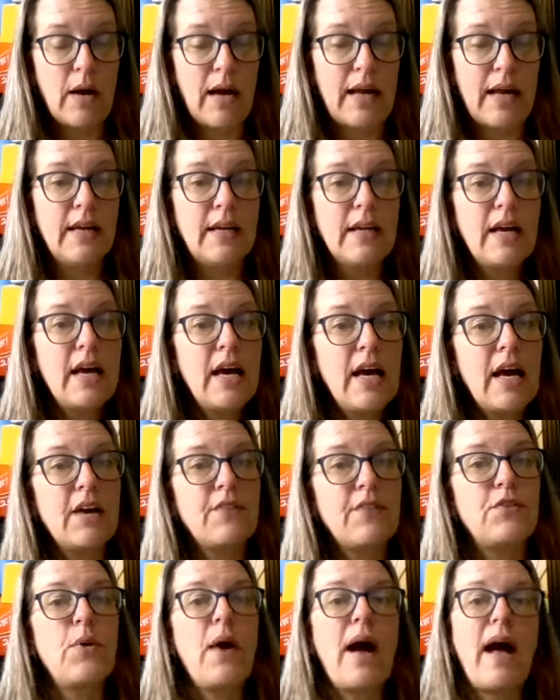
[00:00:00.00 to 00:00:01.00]
right?
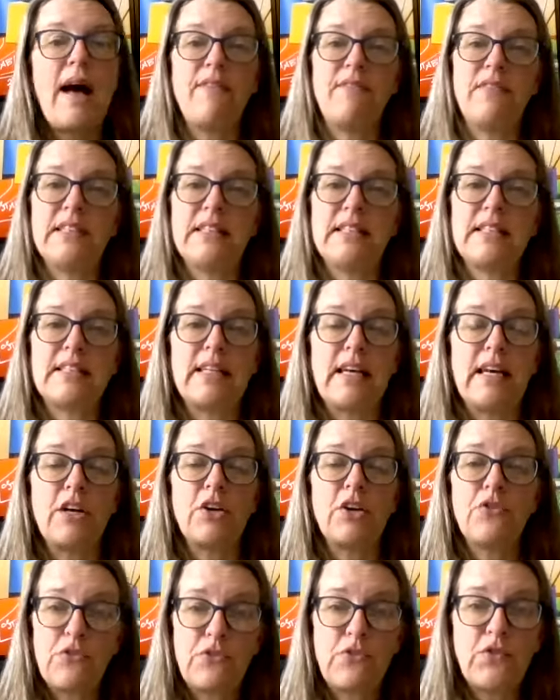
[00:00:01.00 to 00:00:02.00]
If you have the steak
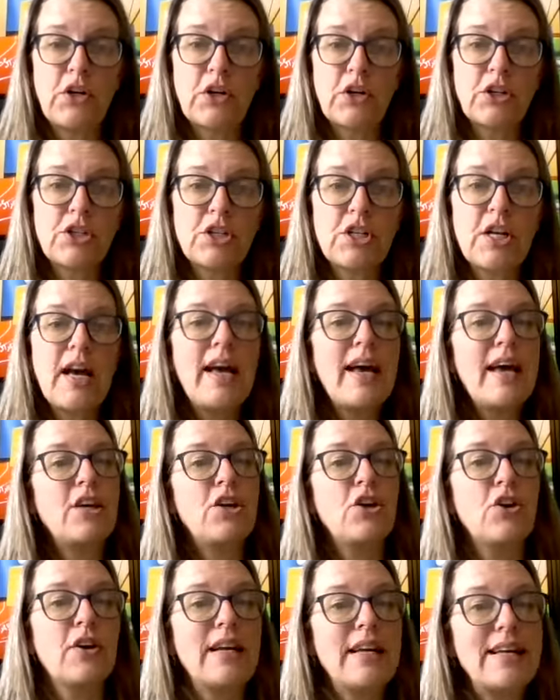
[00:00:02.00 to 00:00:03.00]
first,
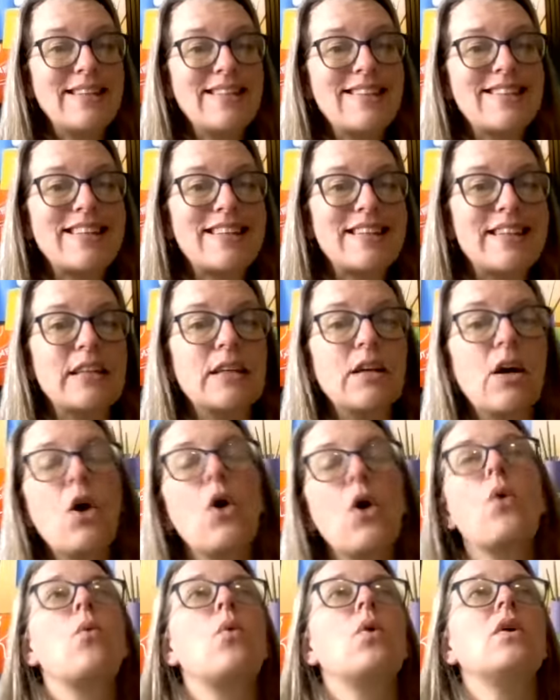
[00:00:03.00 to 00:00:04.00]
your insulin
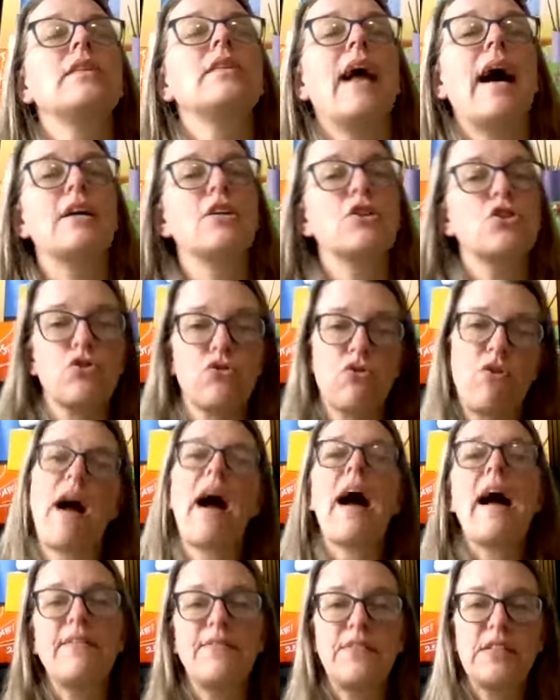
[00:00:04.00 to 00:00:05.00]
will not
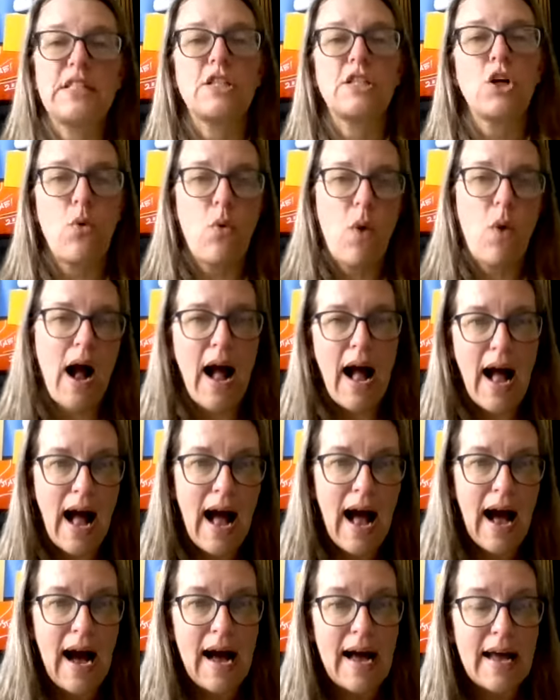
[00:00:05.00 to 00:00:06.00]
drive so
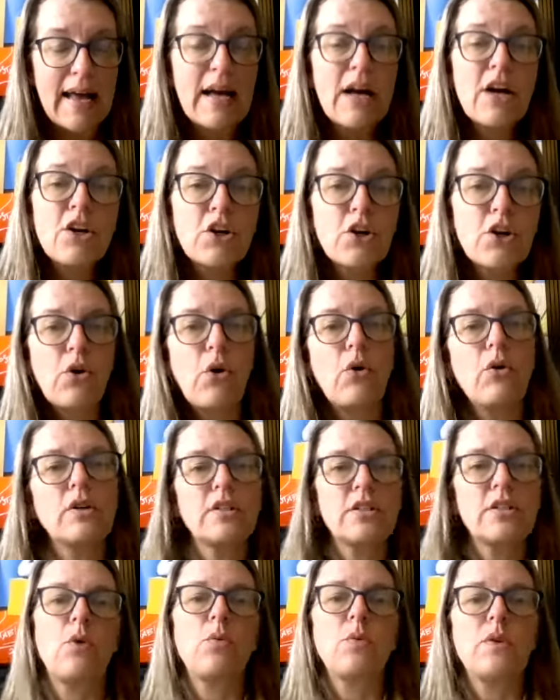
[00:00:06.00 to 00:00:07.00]
high. Your
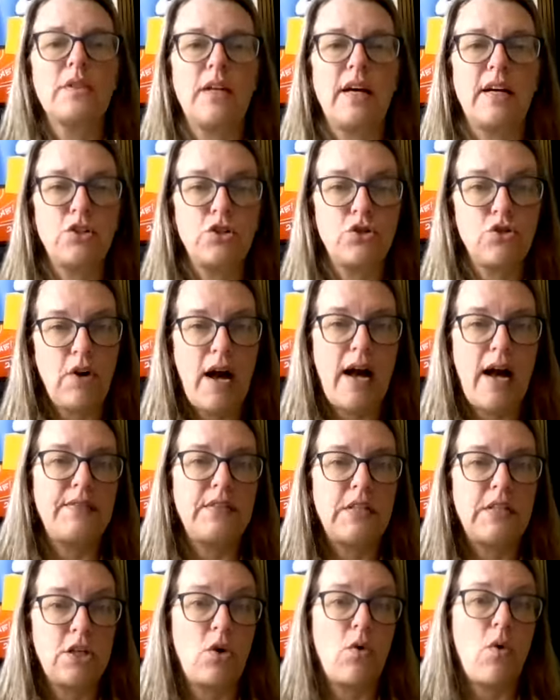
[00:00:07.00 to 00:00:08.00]
cortisol will not drive
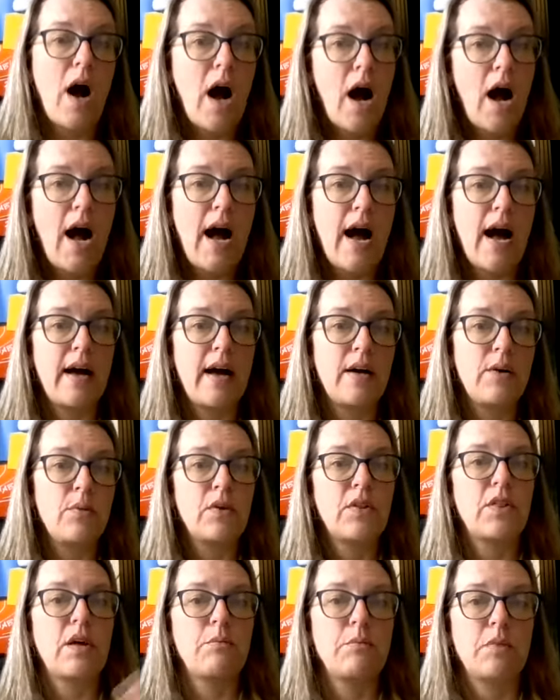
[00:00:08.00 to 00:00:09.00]
so high
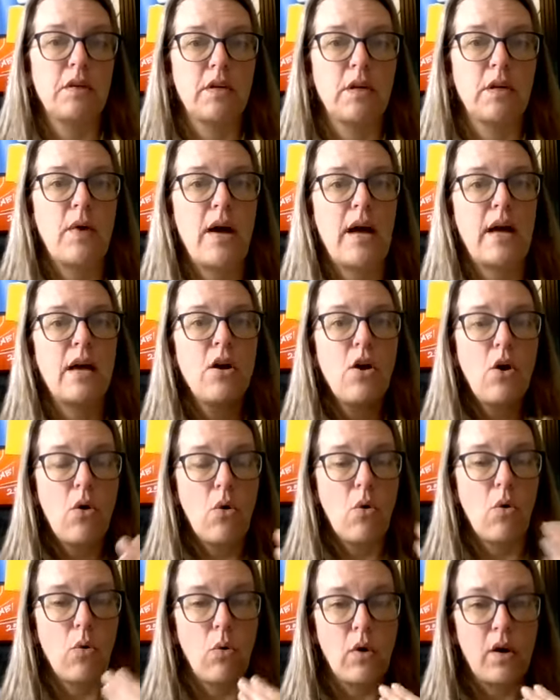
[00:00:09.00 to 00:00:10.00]
with that Milky Way
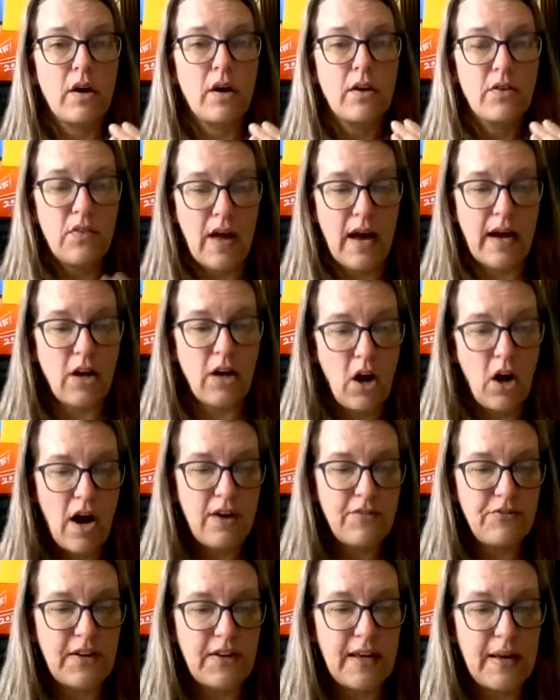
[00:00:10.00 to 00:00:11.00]
or that
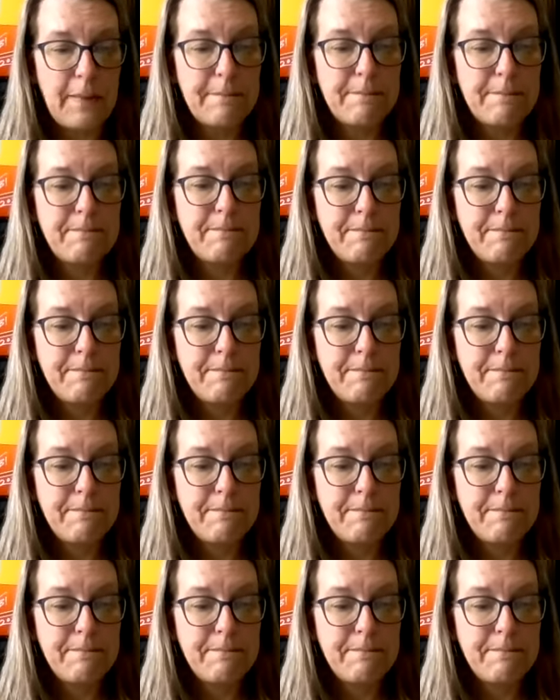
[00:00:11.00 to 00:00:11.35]
coffee.